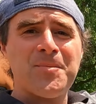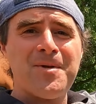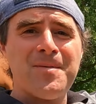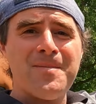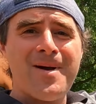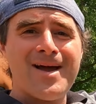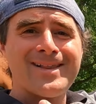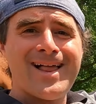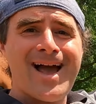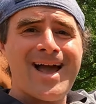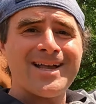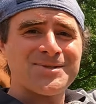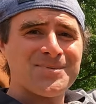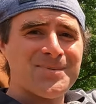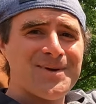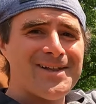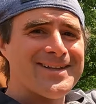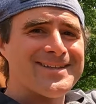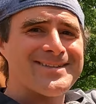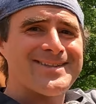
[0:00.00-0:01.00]
be my last
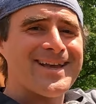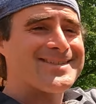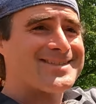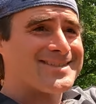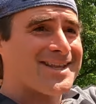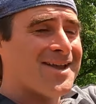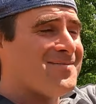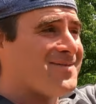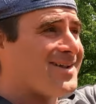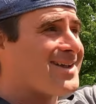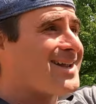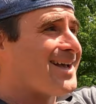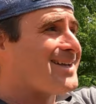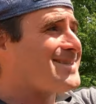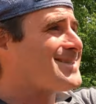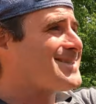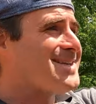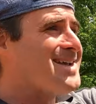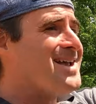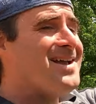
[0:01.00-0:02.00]
will and testament
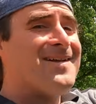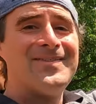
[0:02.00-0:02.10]
because